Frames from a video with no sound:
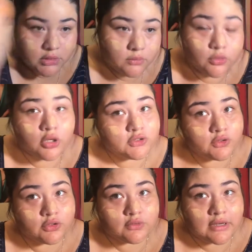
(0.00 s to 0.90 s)
We're also
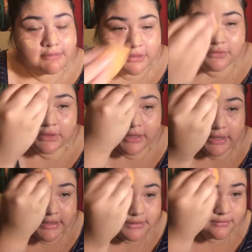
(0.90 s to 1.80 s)
going to do eyebrows today,
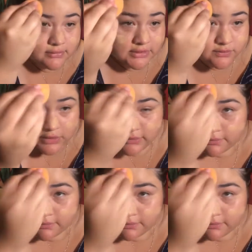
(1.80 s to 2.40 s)
guys. This way.